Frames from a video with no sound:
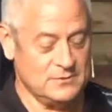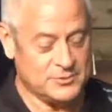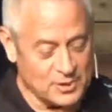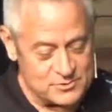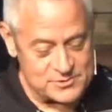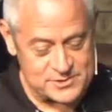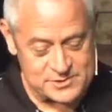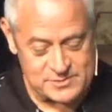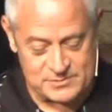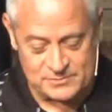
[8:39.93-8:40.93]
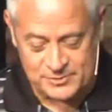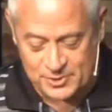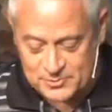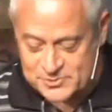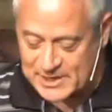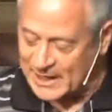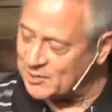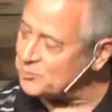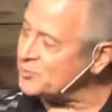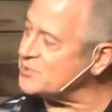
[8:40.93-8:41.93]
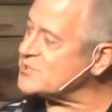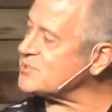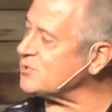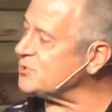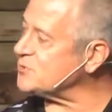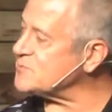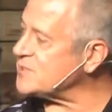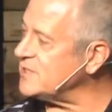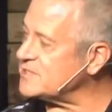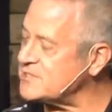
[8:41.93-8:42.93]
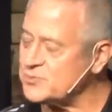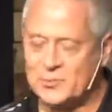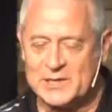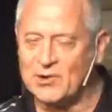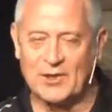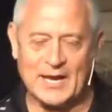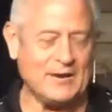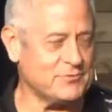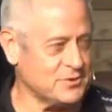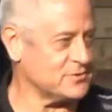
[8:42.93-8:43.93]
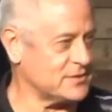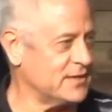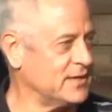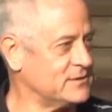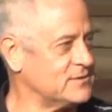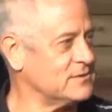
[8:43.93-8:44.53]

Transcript: those, those outward circumstances, and we all have those things.